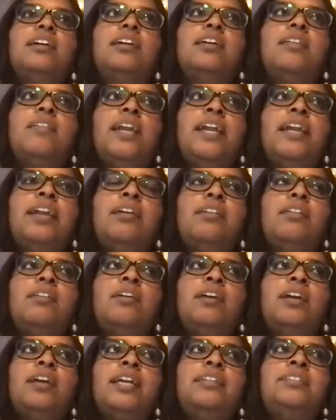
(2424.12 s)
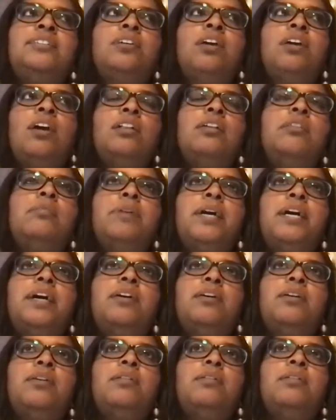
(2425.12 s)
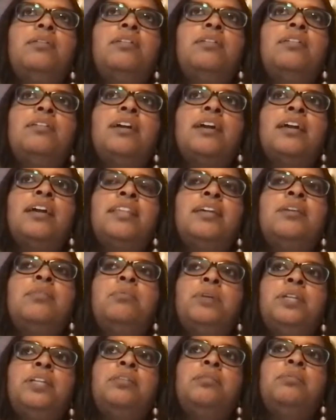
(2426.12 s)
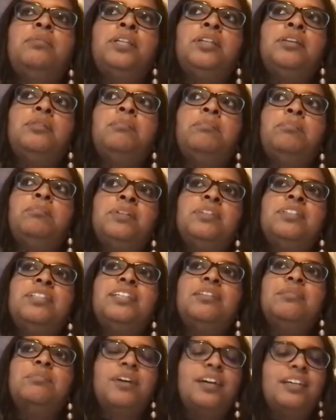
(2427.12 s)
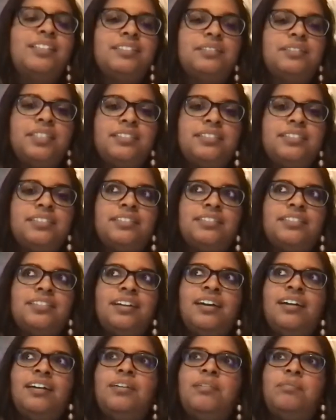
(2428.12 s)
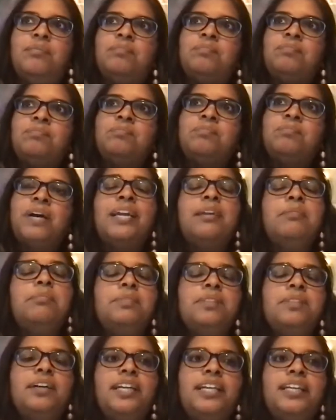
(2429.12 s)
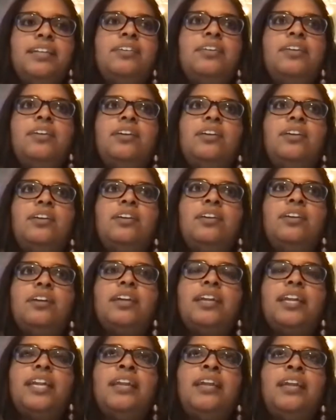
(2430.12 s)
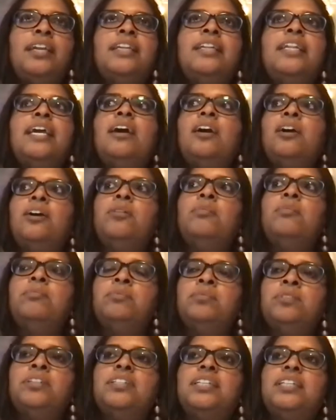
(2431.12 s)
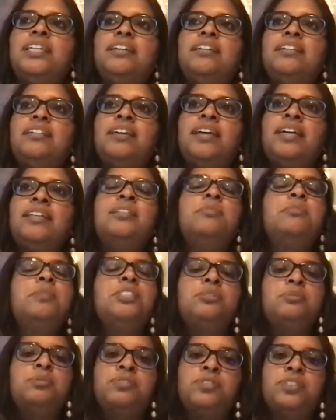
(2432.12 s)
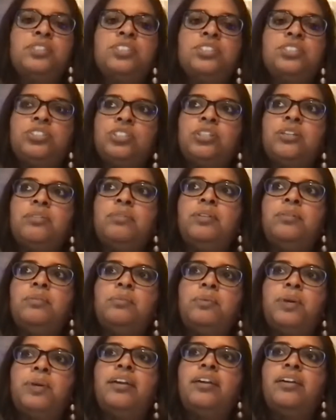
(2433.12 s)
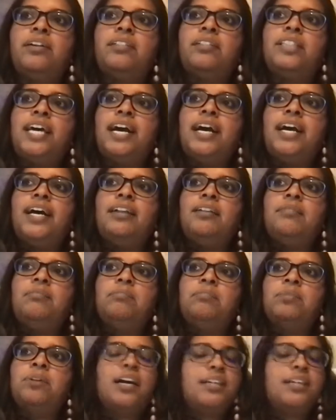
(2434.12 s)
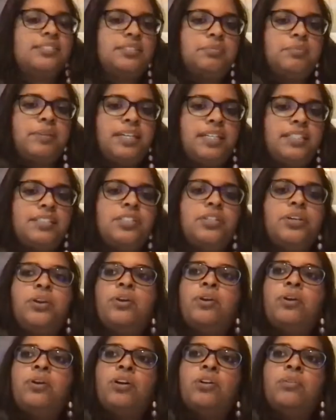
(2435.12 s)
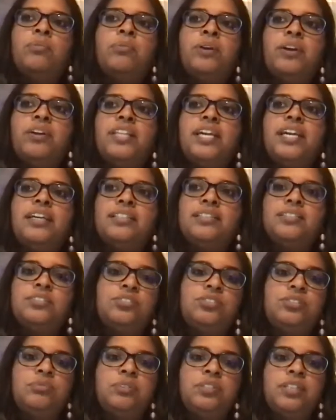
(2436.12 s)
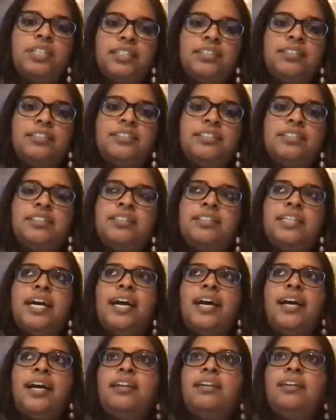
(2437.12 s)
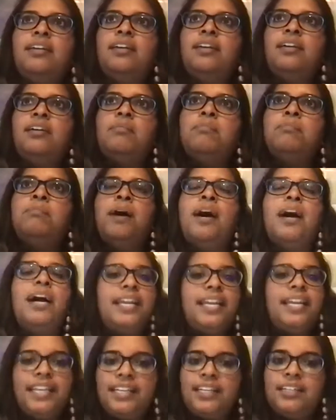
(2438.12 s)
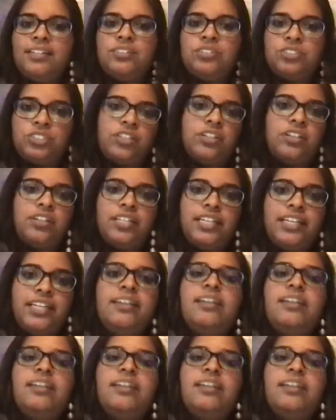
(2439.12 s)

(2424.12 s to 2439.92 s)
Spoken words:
it's all about, I think when you building a prospect pipeline, it can help really, as I mentioned before, determine where that prospect or where that consumer is in that buying journey.